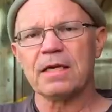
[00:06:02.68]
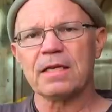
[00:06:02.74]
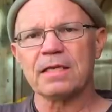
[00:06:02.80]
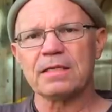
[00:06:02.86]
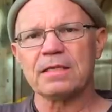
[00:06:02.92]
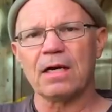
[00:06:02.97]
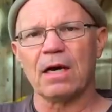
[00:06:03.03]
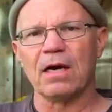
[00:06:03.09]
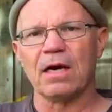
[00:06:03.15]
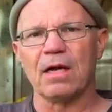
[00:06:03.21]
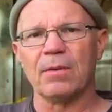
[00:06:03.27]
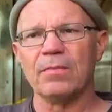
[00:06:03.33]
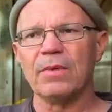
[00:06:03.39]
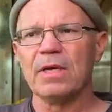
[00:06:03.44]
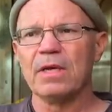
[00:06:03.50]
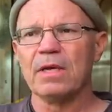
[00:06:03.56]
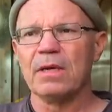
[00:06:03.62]
at this
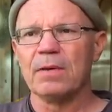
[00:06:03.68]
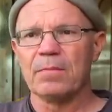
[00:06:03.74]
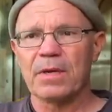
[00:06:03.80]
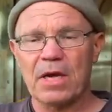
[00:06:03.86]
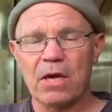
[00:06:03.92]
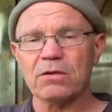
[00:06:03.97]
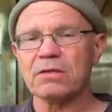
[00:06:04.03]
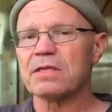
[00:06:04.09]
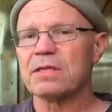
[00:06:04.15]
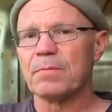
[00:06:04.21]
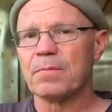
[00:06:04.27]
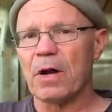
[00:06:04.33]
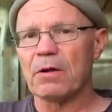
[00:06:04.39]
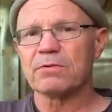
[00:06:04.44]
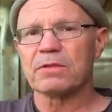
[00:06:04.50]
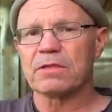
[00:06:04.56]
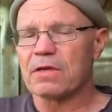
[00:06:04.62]
time, because the
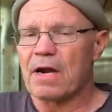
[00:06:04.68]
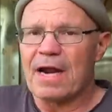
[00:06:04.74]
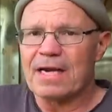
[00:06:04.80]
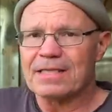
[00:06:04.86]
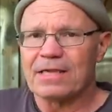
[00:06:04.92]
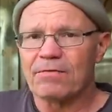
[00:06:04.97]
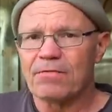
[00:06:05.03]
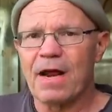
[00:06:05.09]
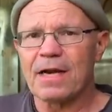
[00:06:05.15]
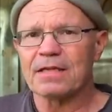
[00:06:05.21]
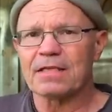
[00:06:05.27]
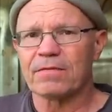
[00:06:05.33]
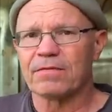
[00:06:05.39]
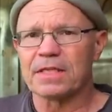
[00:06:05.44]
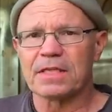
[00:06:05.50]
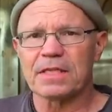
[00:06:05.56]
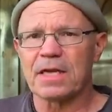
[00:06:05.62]
bolts are actually
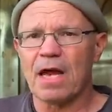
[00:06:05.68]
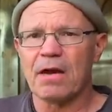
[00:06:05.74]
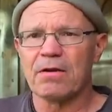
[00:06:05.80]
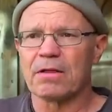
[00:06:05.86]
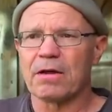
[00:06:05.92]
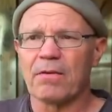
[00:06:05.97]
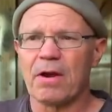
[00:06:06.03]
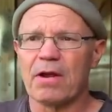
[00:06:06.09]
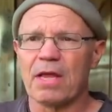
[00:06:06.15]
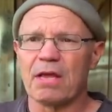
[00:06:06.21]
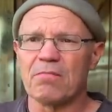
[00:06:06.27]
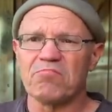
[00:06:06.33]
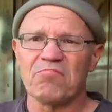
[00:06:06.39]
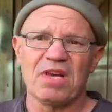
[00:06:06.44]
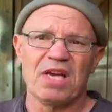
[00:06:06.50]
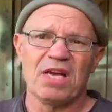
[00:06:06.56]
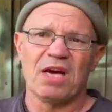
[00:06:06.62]
relatively slow, they're
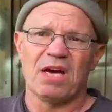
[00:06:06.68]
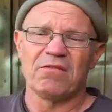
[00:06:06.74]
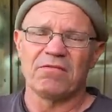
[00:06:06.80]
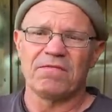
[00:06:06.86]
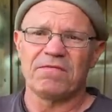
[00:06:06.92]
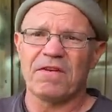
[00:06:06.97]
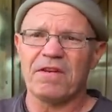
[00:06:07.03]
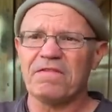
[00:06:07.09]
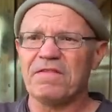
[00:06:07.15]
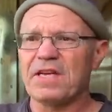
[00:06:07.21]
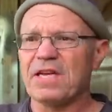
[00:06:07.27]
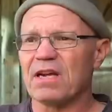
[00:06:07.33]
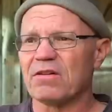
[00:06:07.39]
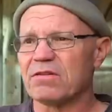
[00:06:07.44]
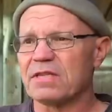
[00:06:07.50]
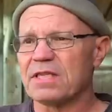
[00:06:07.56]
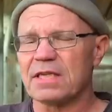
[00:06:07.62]
only 150,
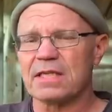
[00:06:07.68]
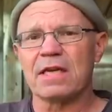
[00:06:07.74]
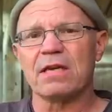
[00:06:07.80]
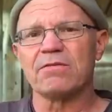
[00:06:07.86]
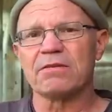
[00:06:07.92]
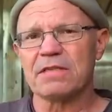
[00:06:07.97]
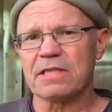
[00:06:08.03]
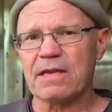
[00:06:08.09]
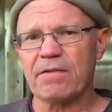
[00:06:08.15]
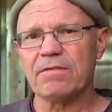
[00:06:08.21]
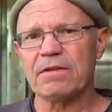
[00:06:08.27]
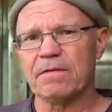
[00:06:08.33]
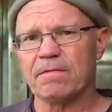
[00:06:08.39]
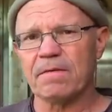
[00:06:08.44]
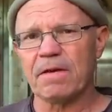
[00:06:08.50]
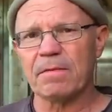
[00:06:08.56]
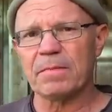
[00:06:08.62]
160,
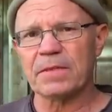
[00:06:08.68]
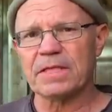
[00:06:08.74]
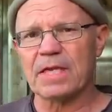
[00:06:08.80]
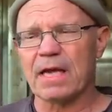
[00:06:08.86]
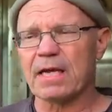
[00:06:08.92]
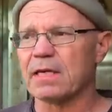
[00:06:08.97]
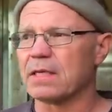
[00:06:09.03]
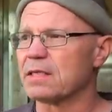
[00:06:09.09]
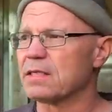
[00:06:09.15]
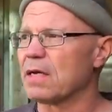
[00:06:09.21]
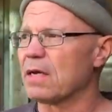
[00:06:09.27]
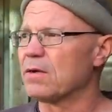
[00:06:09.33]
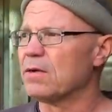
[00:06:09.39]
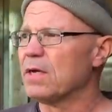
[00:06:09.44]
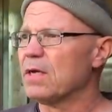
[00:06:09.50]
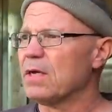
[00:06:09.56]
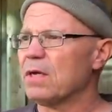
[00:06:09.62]
170 feet per second.
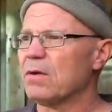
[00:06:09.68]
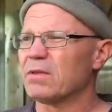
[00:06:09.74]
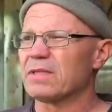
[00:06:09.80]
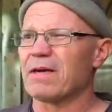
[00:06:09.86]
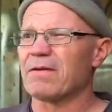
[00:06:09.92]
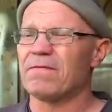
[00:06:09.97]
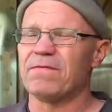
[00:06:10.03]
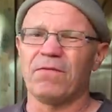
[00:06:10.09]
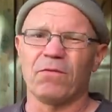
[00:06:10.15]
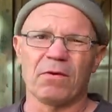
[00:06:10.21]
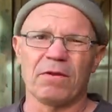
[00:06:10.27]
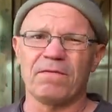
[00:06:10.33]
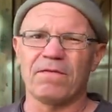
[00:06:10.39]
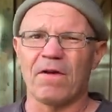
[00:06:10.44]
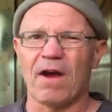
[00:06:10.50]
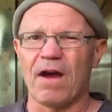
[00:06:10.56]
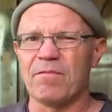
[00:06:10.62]
So what's that,
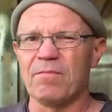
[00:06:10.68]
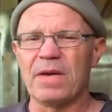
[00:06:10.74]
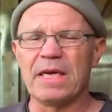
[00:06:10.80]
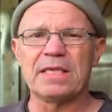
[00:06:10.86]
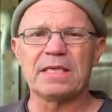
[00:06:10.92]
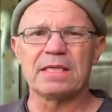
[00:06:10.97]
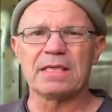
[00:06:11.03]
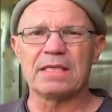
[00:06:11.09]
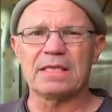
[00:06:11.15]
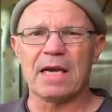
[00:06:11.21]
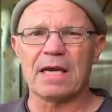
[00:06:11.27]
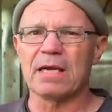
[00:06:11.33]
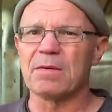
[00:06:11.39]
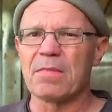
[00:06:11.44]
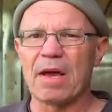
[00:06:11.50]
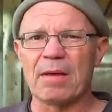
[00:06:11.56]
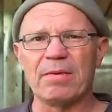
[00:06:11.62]
45 meters a
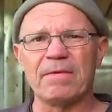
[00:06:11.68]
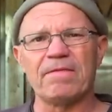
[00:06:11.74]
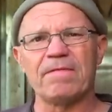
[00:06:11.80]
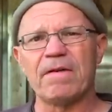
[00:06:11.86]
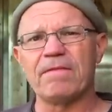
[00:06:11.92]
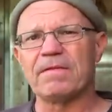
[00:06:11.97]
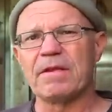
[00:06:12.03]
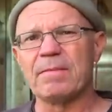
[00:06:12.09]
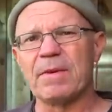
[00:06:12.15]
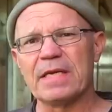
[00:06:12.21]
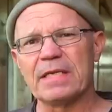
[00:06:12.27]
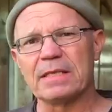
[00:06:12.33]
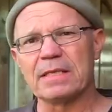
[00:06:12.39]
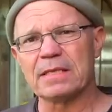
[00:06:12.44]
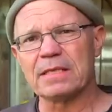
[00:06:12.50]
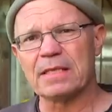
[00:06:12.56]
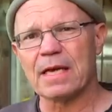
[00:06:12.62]
second, maybe 50
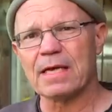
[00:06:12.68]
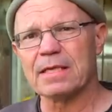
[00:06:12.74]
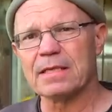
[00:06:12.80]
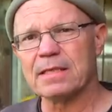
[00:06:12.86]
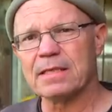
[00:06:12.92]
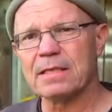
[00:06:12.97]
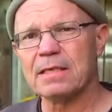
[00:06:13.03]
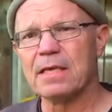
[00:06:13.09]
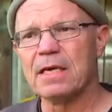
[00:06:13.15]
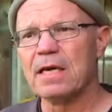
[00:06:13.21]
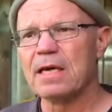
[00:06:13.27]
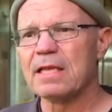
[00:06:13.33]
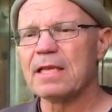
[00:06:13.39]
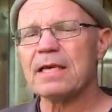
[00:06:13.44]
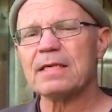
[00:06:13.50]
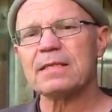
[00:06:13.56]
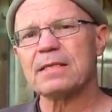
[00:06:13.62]
meters a second?
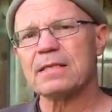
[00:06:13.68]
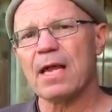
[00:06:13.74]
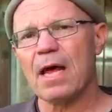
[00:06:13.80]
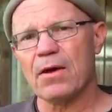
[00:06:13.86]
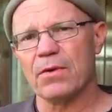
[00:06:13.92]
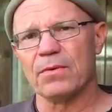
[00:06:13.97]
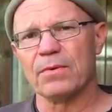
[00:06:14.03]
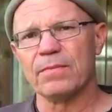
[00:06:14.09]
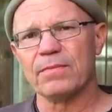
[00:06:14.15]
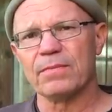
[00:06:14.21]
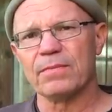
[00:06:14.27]
They're slow.